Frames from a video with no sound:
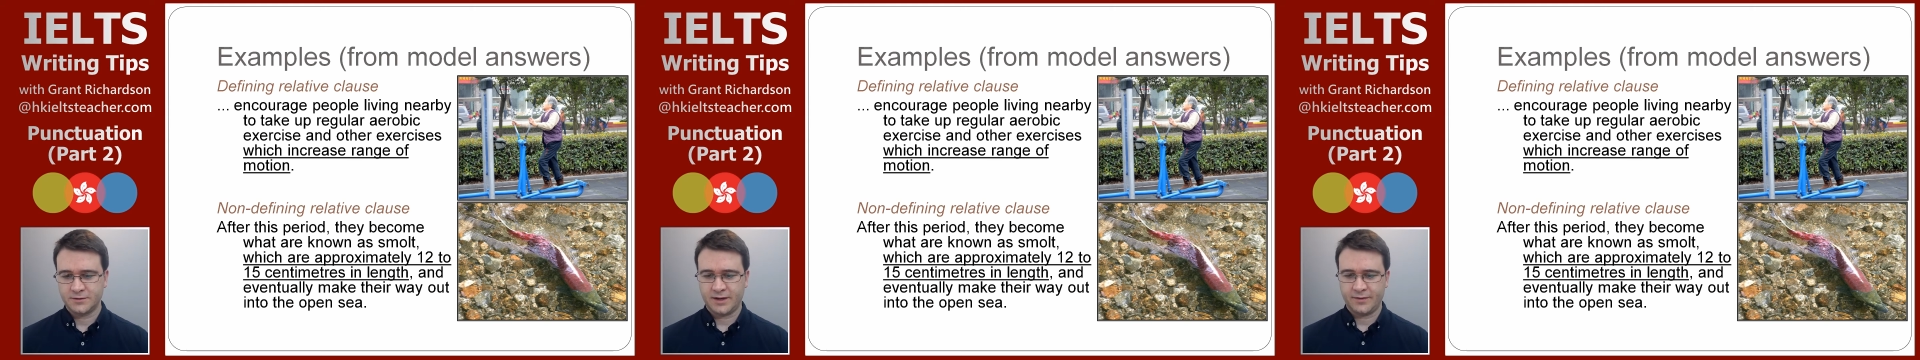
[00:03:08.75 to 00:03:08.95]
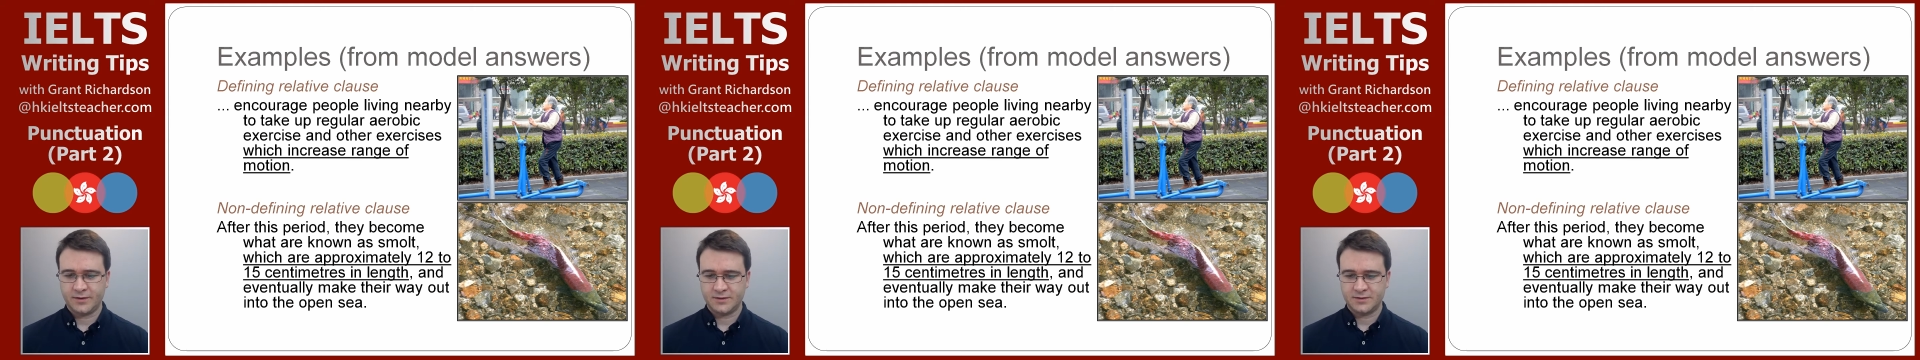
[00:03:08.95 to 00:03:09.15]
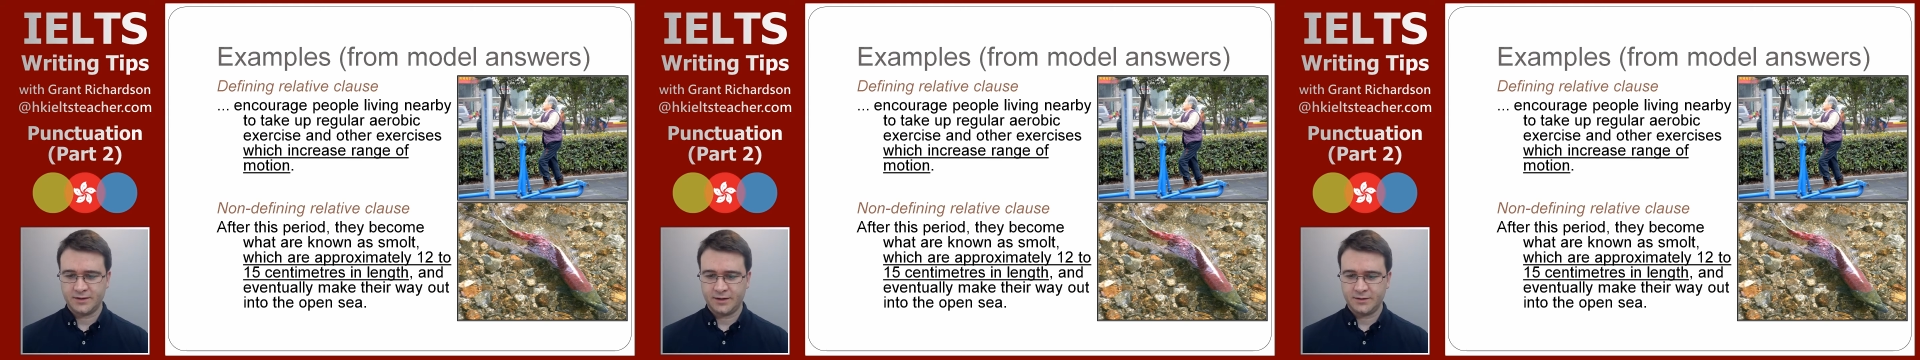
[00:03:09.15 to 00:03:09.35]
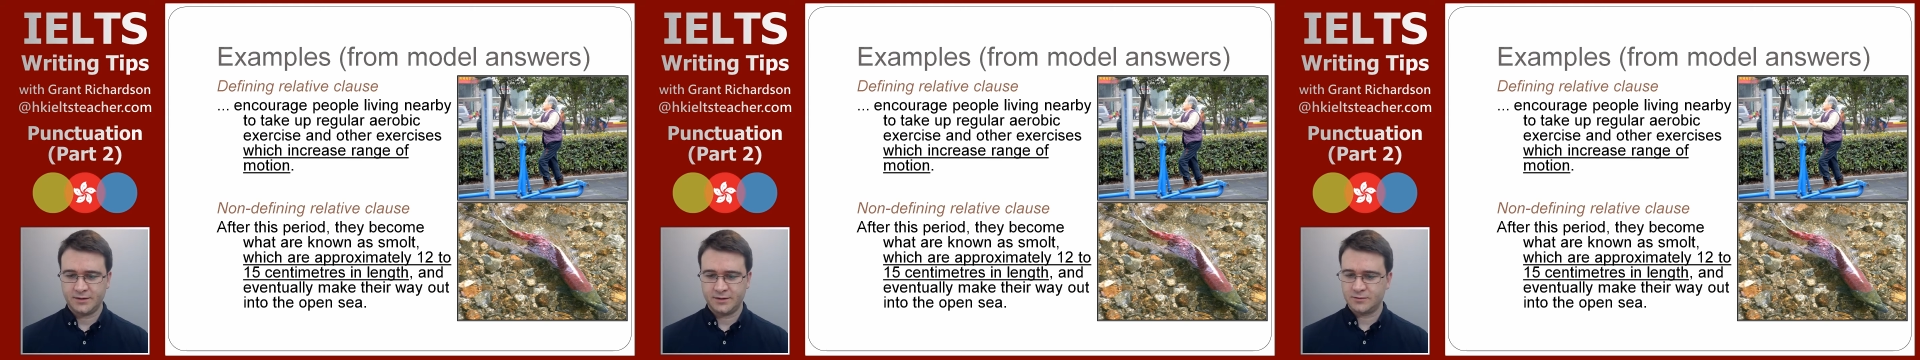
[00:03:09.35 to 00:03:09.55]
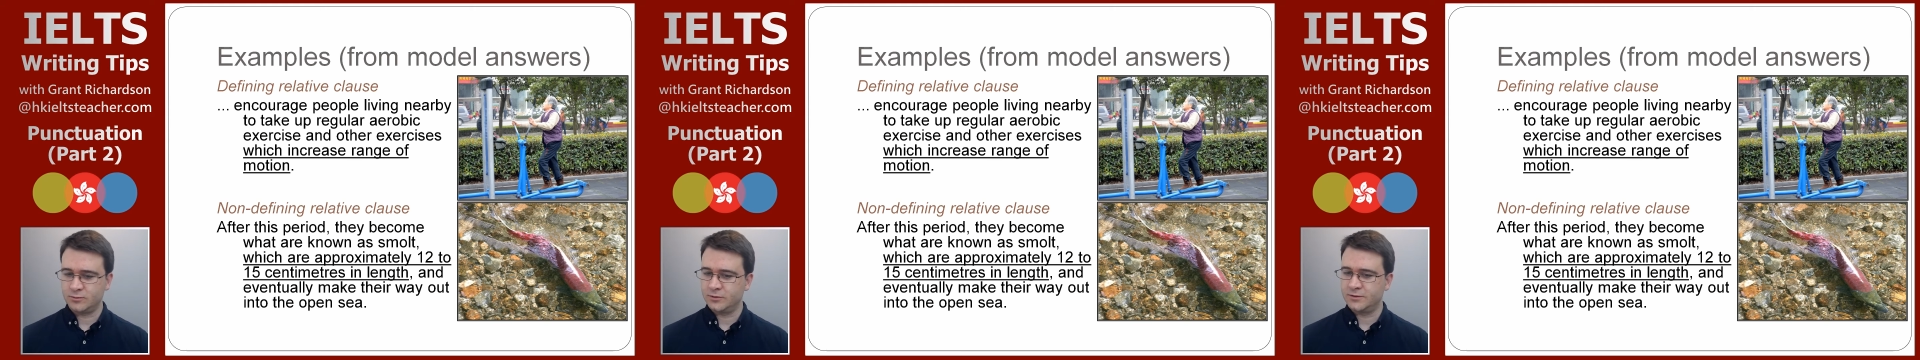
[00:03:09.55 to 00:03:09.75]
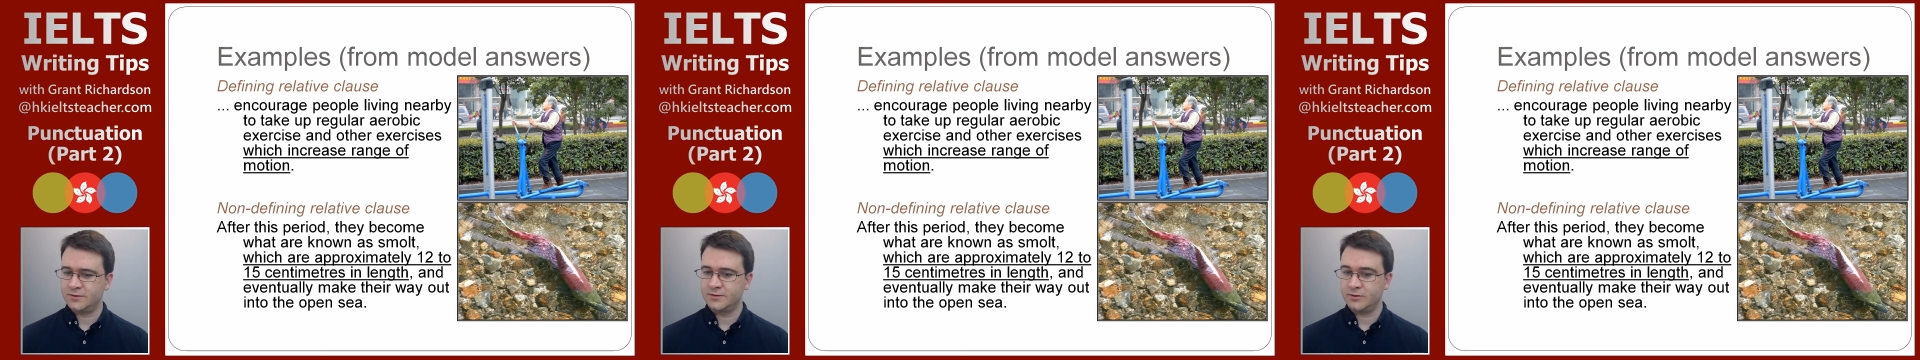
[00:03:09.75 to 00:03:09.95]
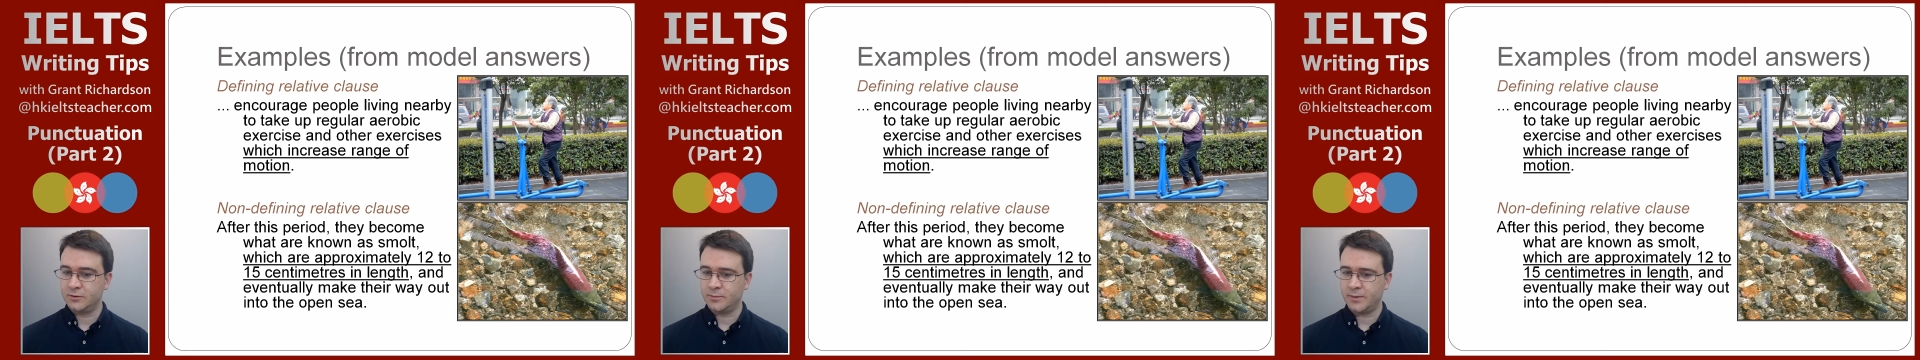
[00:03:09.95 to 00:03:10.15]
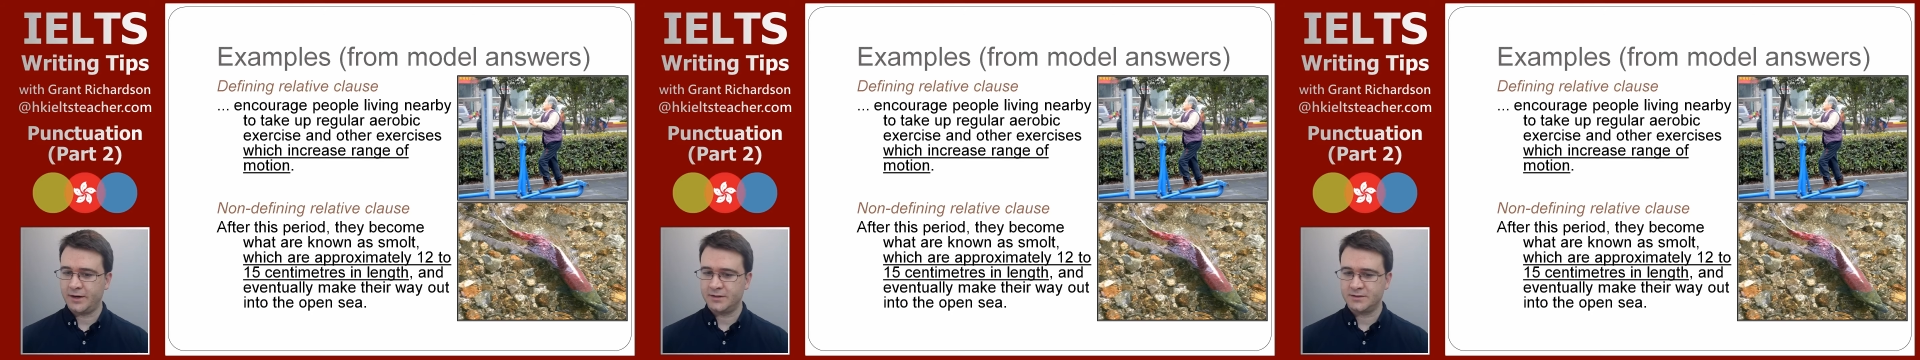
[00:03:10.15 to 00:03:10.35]
and the sentence would still
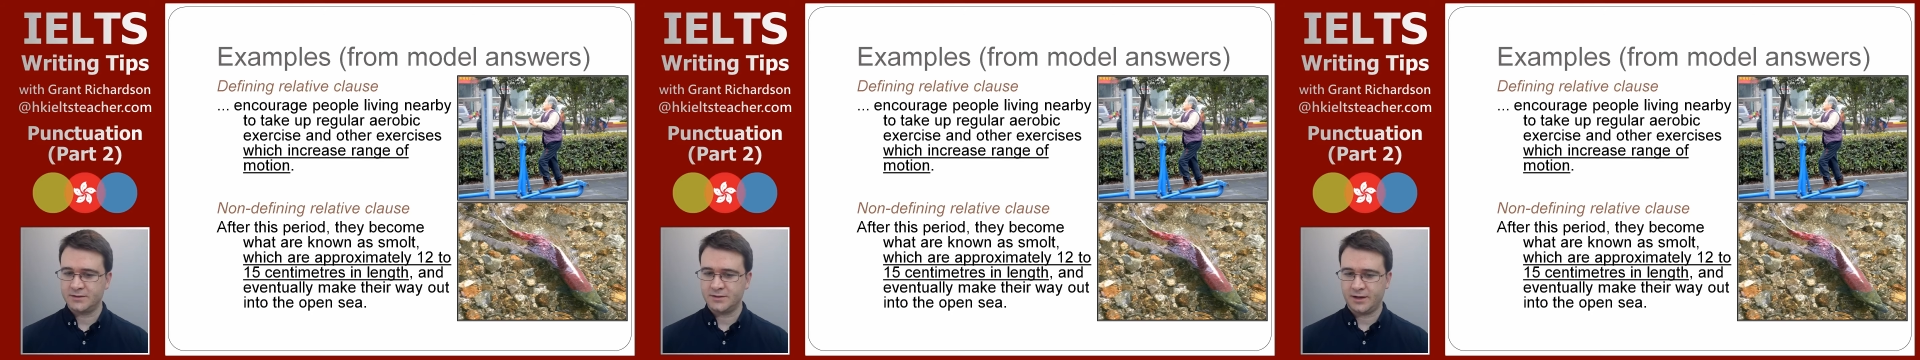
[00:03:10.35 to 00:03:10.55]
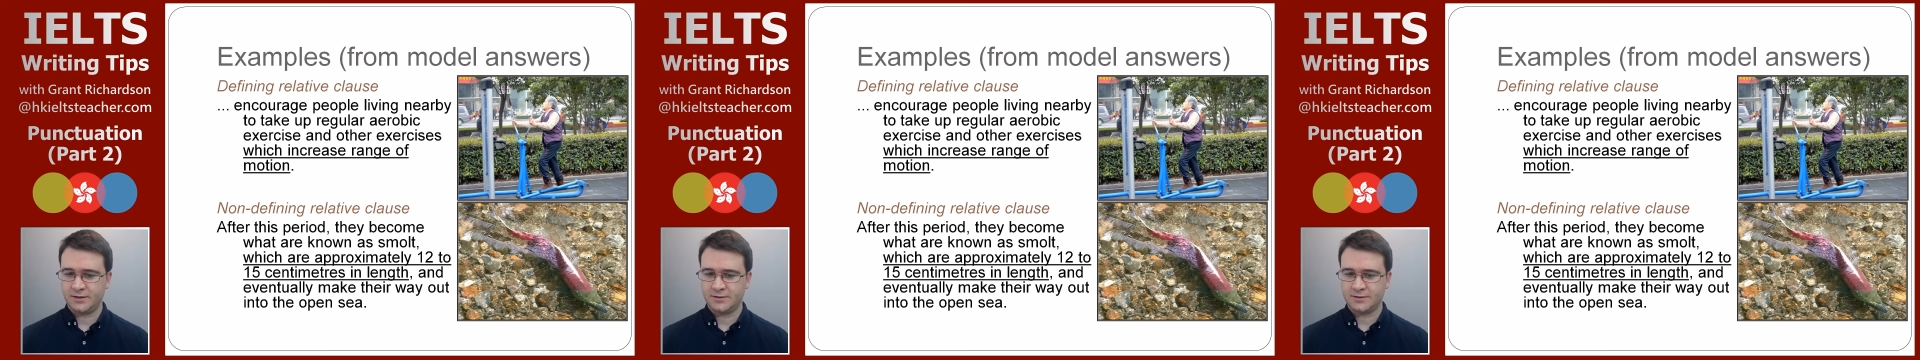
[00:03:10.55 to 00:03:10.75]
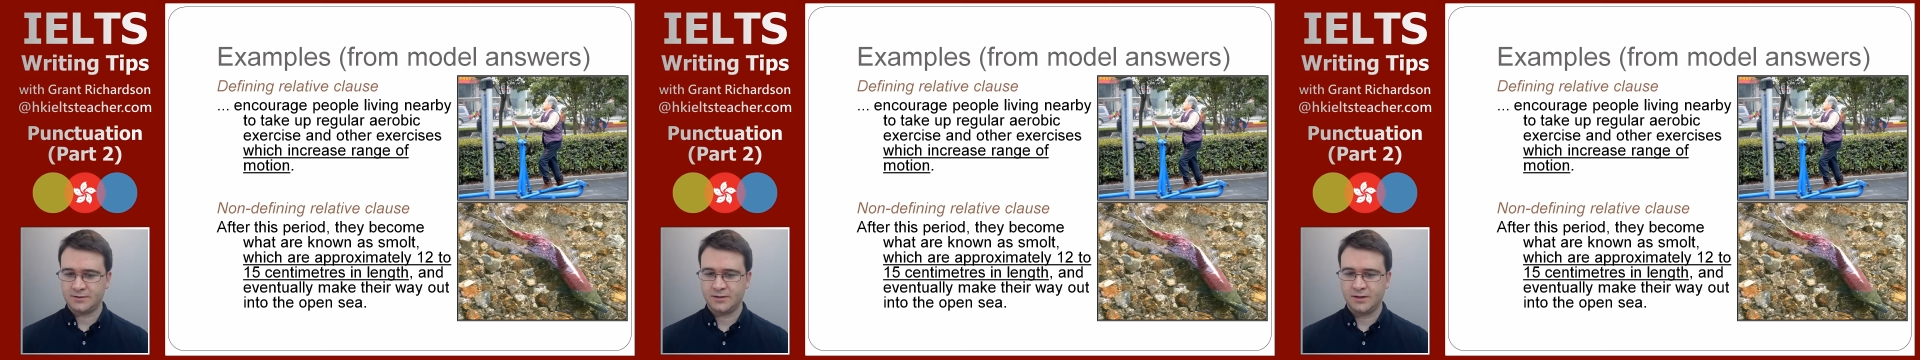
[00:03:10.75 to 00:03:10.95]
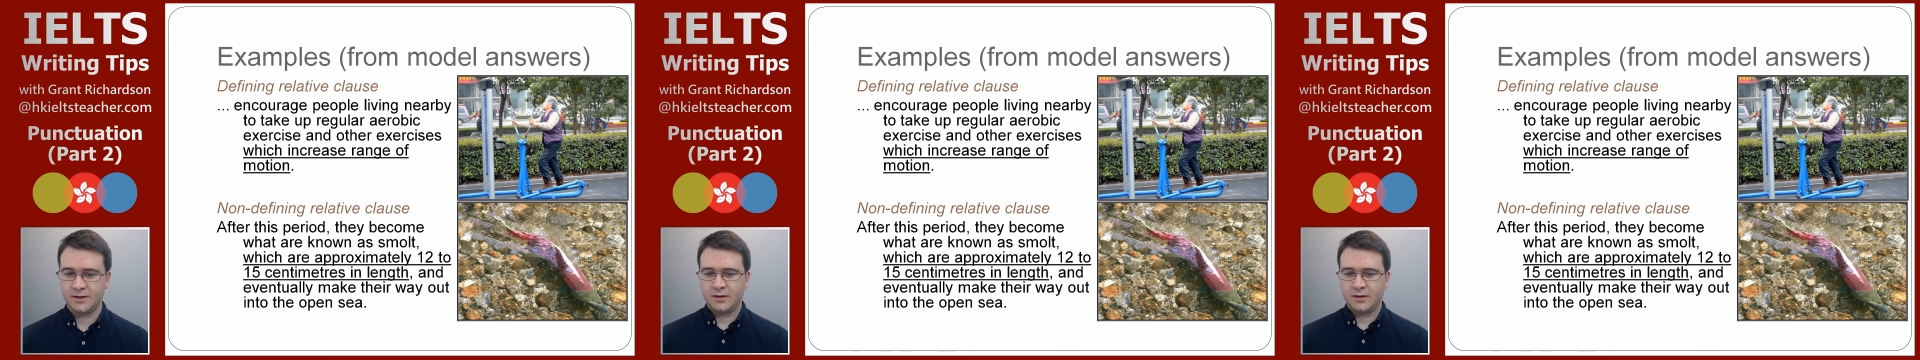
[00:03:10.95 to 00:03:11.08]
make sense.